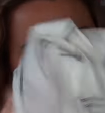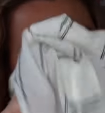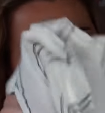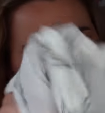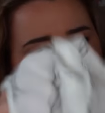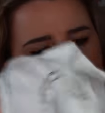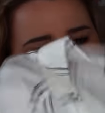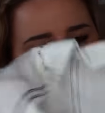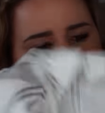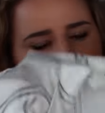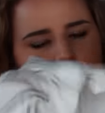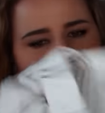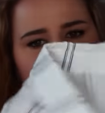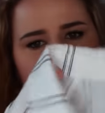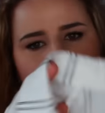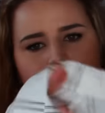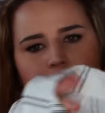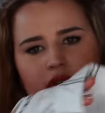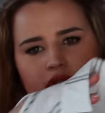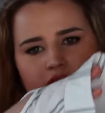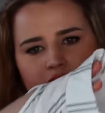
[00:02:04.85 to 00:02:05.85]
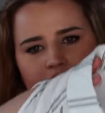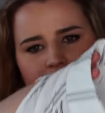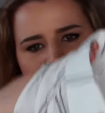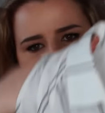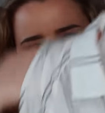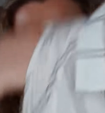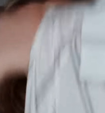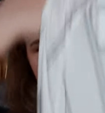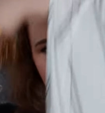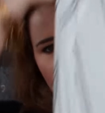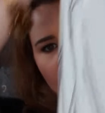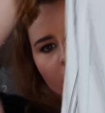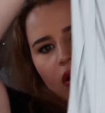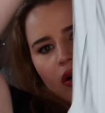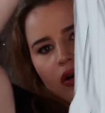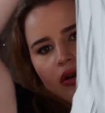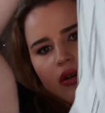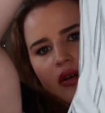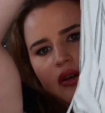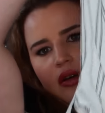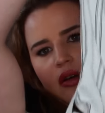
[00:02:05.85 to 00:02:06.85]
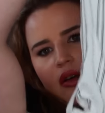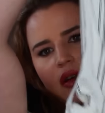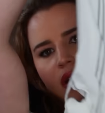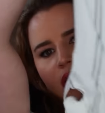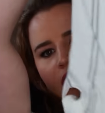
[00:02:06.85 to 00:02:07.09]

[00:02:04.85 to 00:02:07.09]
to show you, but it's one of these long,